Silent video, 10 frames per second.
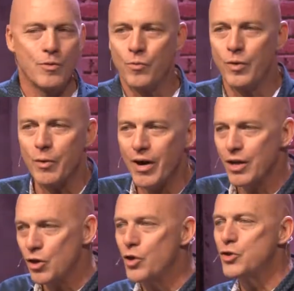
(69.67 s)
we want to
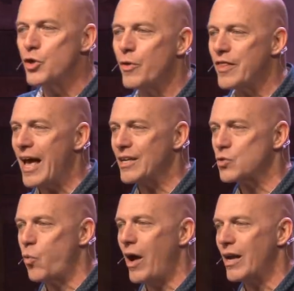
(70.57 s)
include you in that as
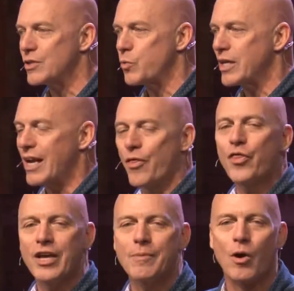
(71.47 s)
well as we kind of
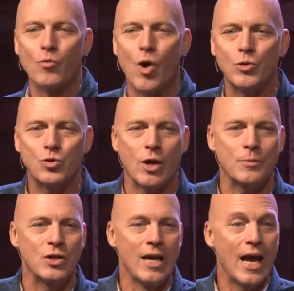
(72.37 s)
think about road trips,